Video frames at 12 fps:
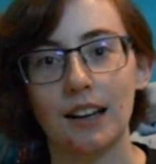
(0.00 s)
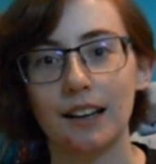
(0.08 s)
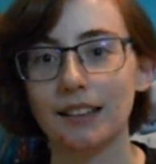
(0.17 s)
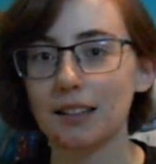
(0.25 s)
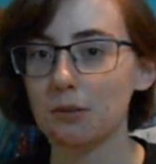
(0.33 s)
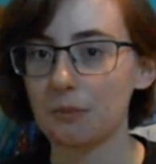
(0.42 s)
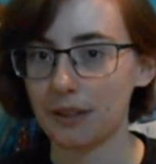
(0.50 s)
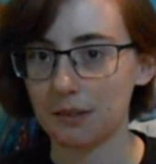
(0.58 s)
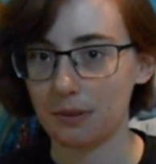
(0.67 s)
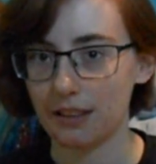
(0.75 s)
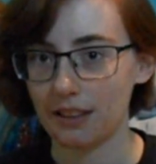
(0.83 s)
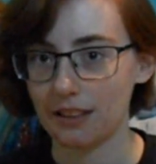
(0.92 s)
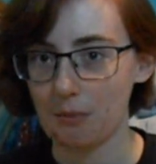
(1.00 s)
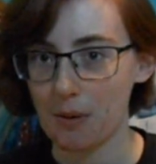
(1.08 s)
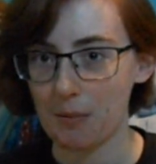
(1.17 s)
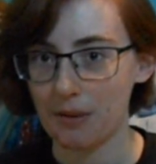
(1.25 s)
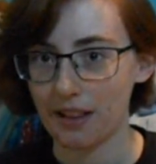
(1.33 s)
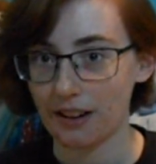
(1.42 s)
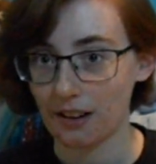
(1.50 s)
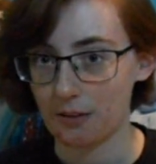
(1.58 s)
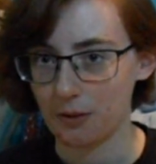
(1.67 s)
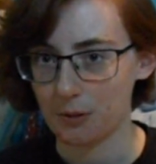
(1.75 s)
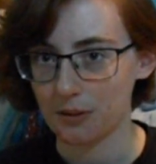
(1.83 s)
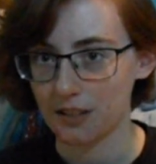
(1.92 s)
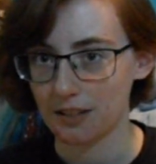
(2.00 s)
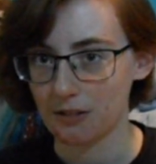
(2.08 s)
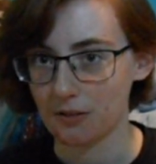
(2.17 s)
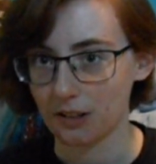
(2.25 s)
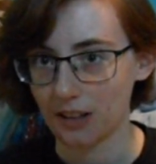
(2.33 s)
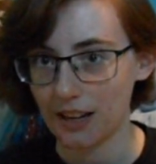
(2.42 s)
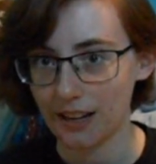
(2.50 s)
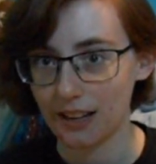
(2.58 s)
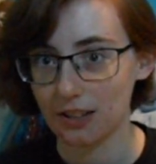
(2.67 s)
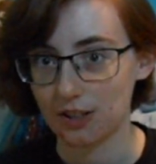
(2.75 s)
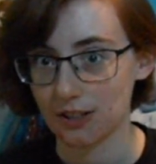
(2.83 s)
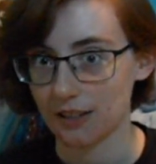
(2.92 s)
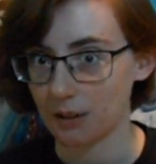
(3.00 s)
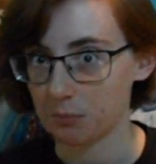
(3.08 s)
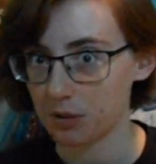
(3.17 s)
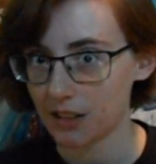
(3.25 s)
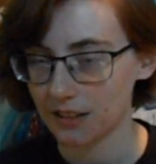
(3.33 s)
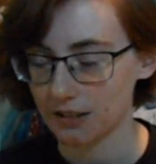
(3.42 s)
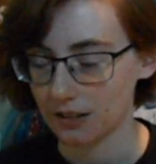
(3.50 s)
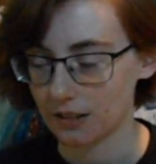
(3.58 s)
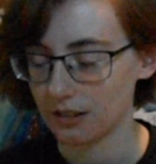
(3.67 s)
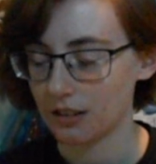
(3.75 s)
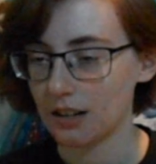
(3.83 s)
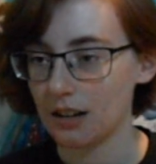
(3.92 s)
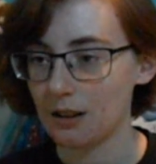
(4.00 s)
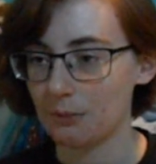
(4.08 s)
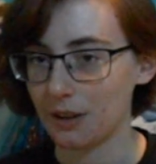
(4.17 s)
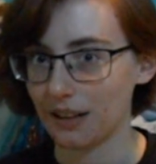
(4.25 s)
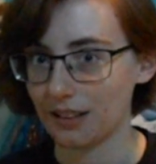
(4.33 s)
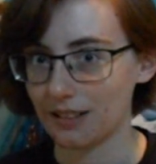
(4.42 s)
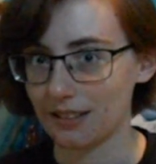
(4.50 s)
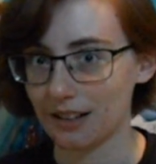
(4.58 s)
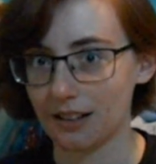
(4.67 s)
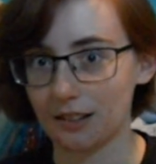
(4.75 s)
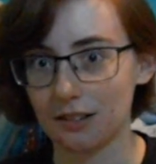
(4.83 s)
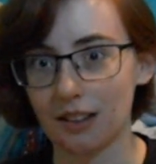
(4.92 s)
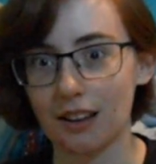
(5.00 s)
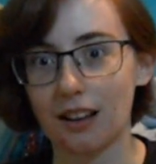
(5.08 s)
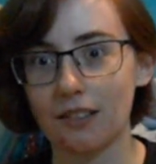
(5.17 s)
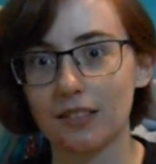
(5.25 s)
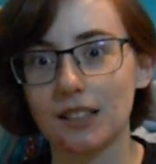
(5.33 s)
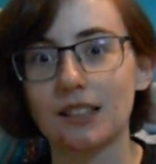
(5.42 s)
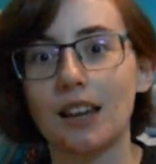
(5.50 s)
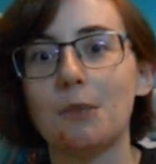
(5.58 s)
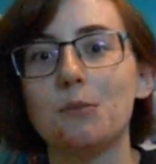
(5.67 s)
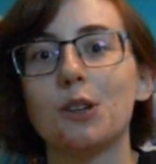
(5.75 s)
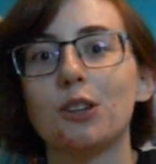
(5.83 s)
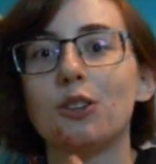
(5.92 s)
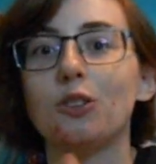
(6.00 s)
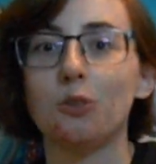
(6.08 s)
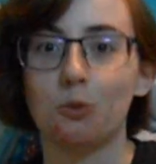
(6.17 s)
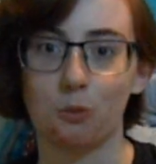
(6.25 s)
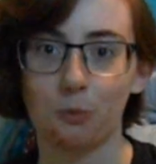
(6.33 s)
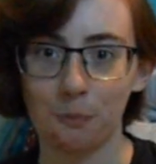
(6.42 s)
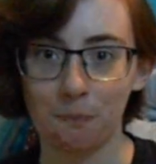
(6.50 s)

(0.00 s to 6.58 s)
and that's what makes me think that maybe they come from the Silver Lining, just like Bluster, because they're of the same hue.